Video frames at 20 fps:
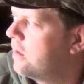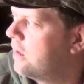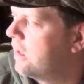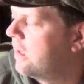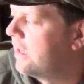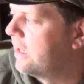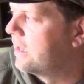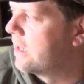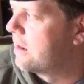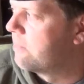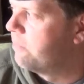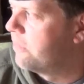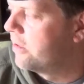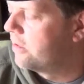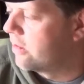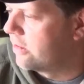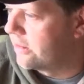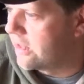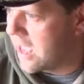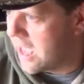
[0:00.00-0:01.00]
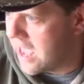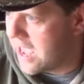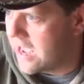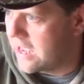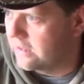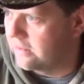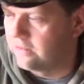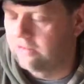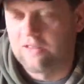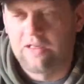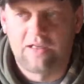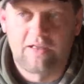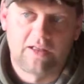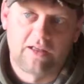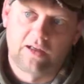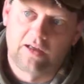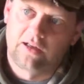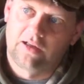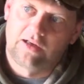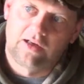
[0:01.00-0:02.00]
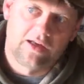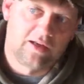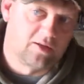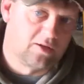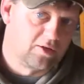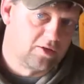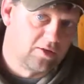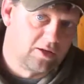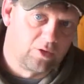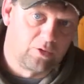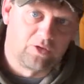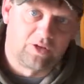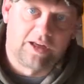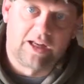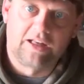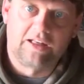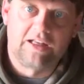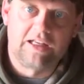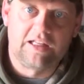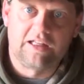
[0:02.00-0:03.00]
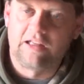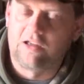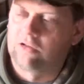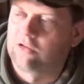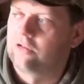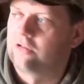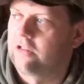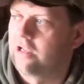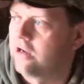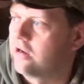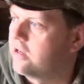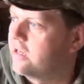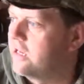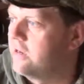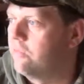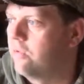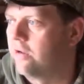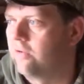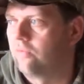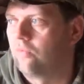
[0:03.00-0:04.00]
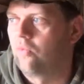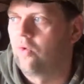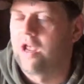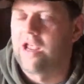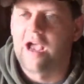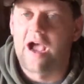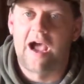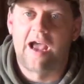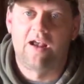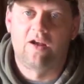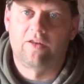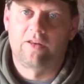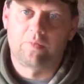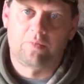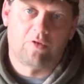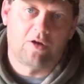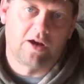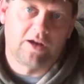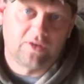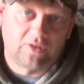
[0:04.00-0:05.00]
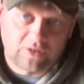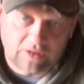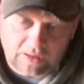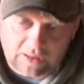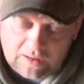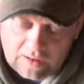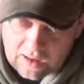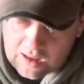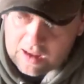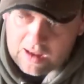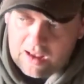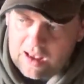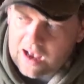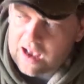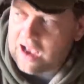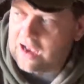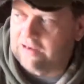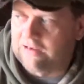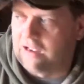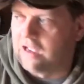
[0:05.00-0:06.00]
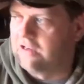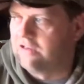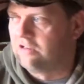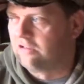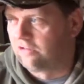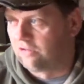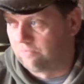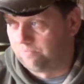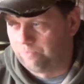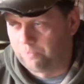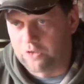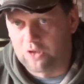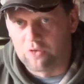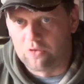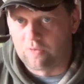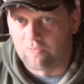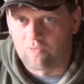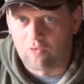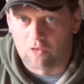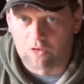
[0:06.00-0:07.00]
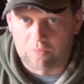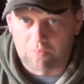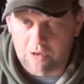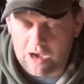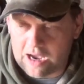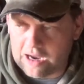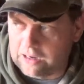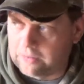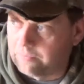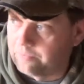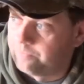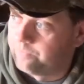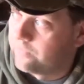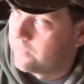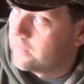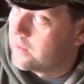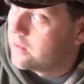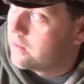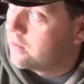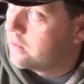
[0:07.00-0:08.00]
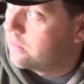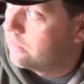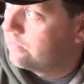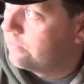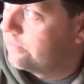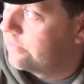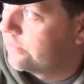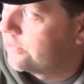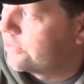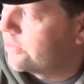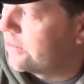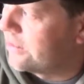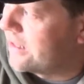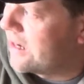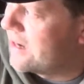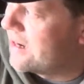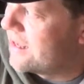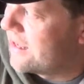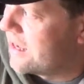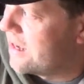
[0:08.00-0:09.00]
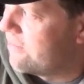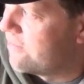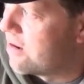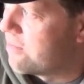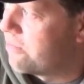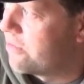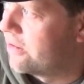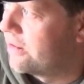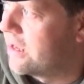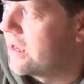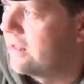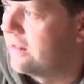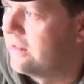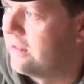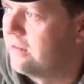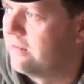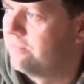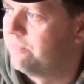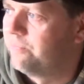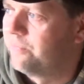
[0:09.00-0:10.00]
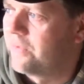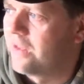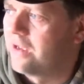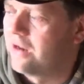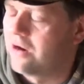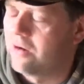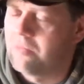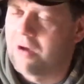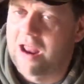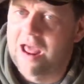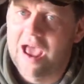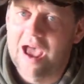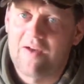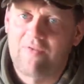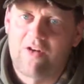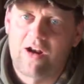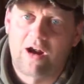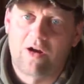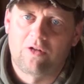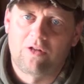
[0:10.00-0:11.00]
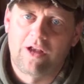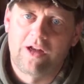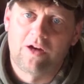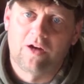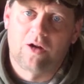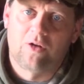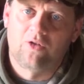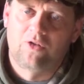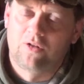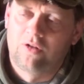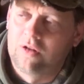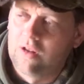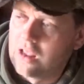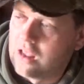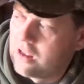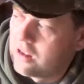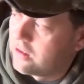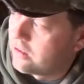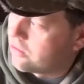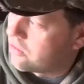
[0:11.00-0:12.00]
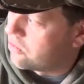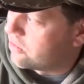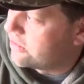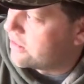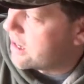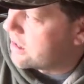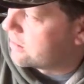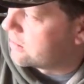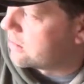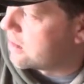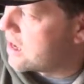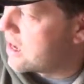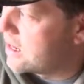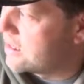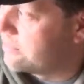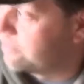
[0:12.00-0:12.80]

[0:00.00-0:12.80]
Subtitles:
and I bid on that and didn't get it either. There was an antique dealer there, and he went way high on the price, and I just couldn't afford to buy it. So I kind of gave up on that, and then, you know, about half an hour later I was going down the line,